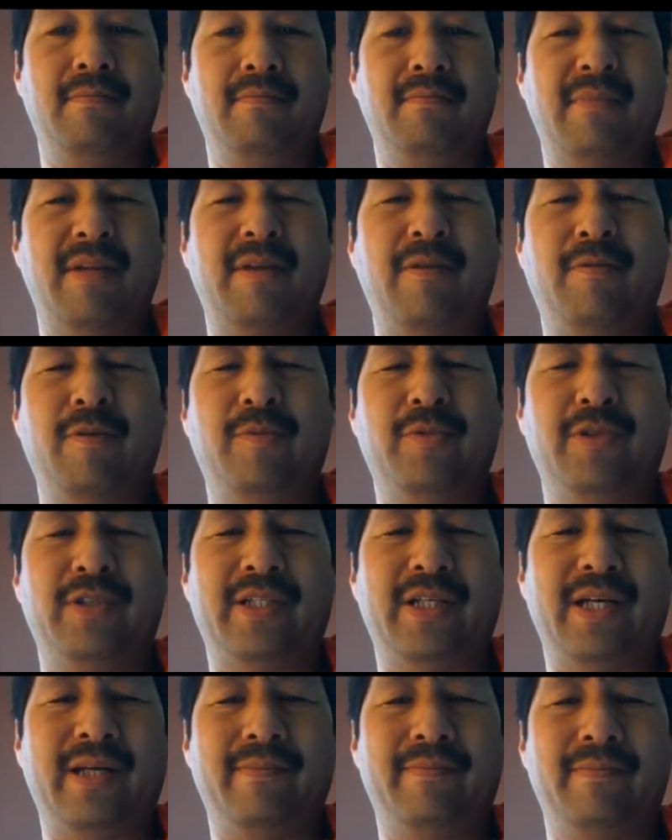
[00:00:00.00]
maybe one more
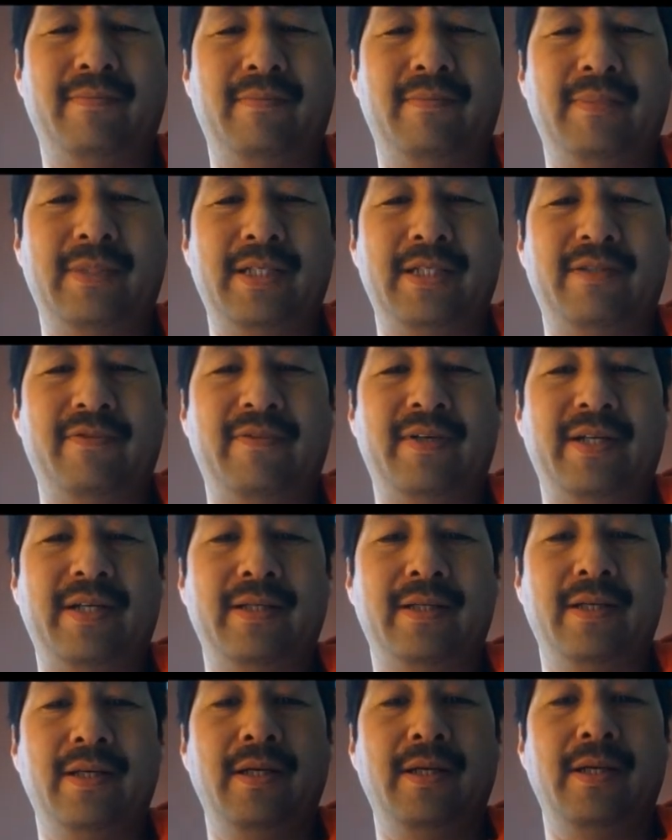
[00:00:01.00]
time. That's fine.
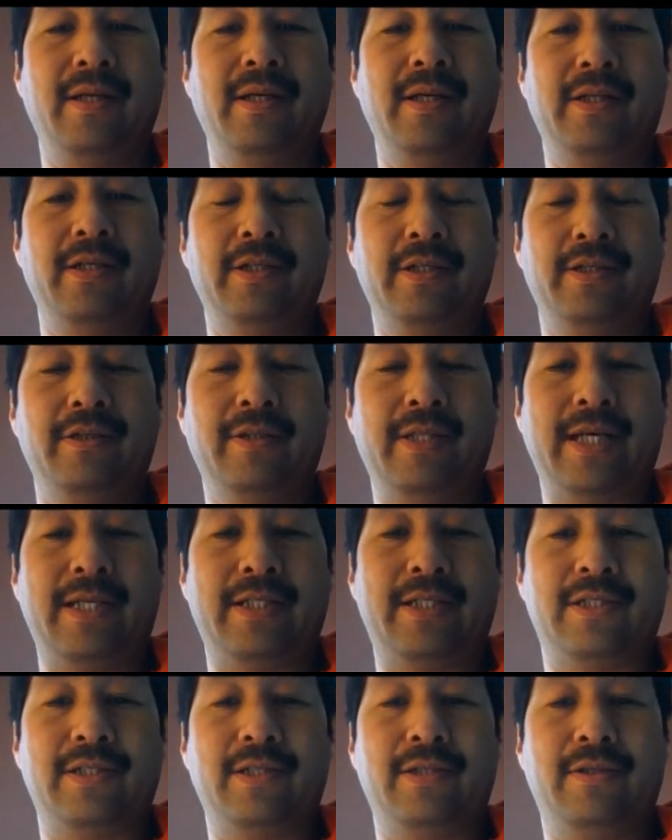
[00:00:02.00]
You do that
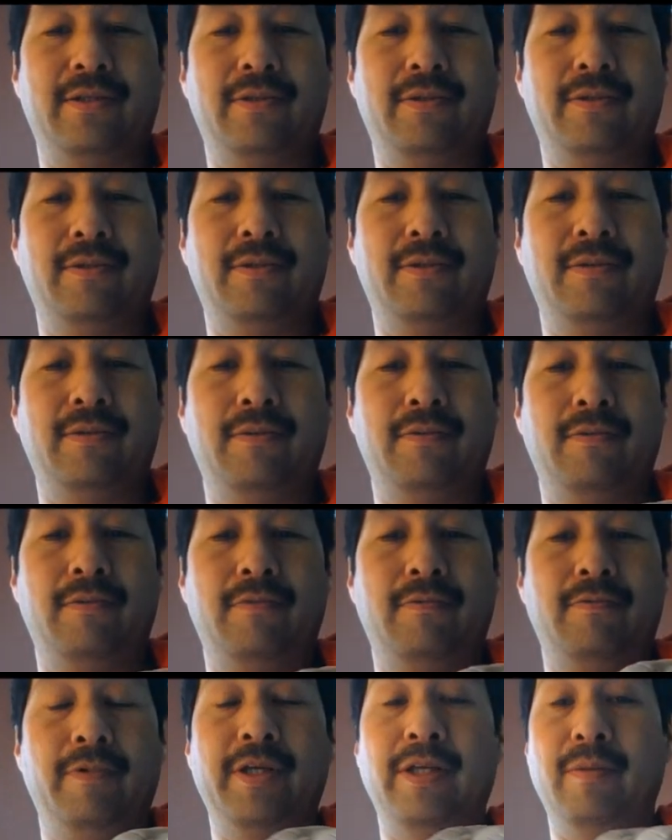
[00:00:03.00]
so
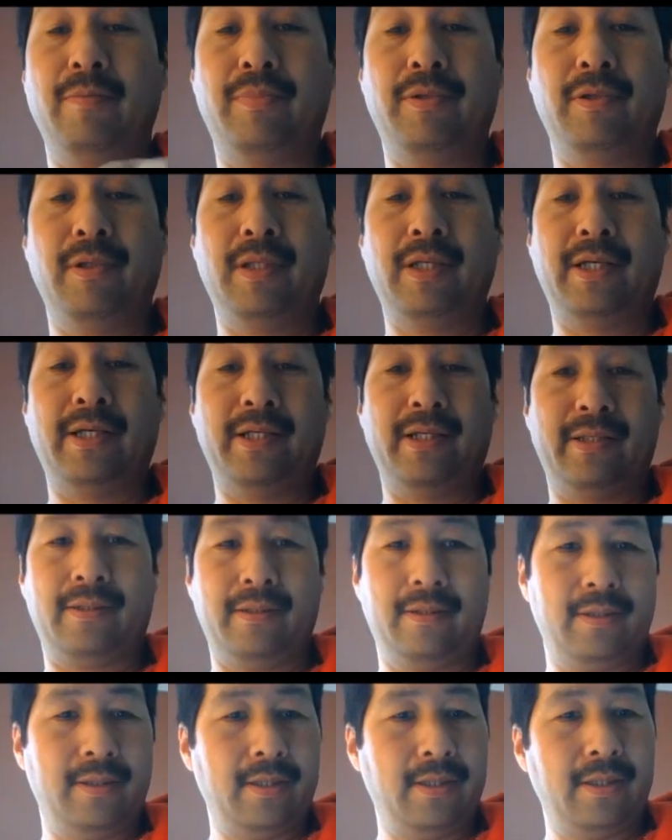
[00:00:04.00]
when you pull on it,
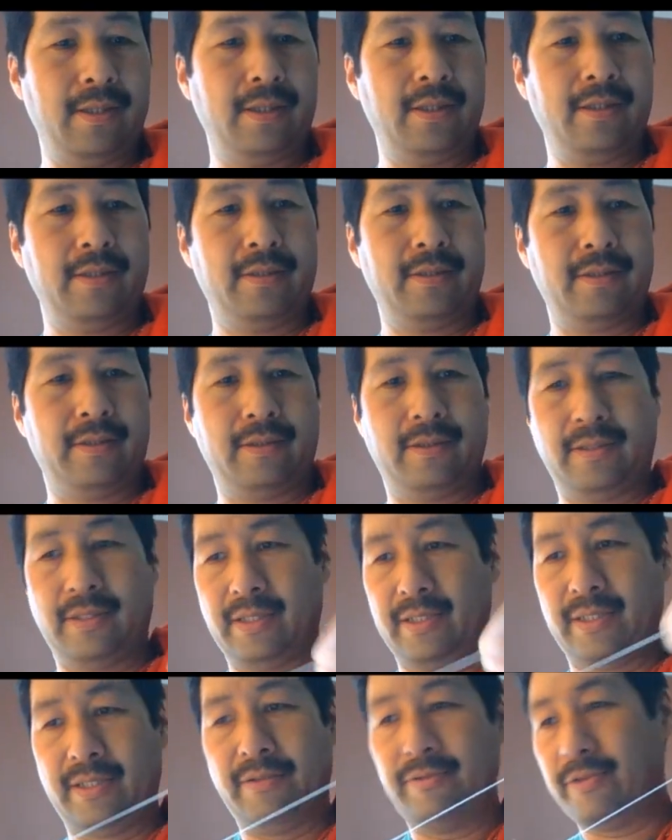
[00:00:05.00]

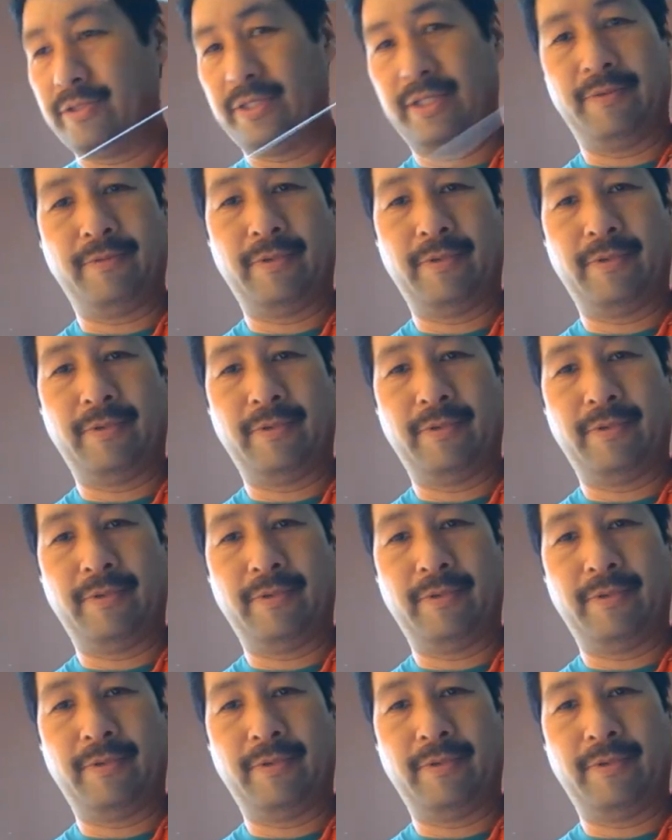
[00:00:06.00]
it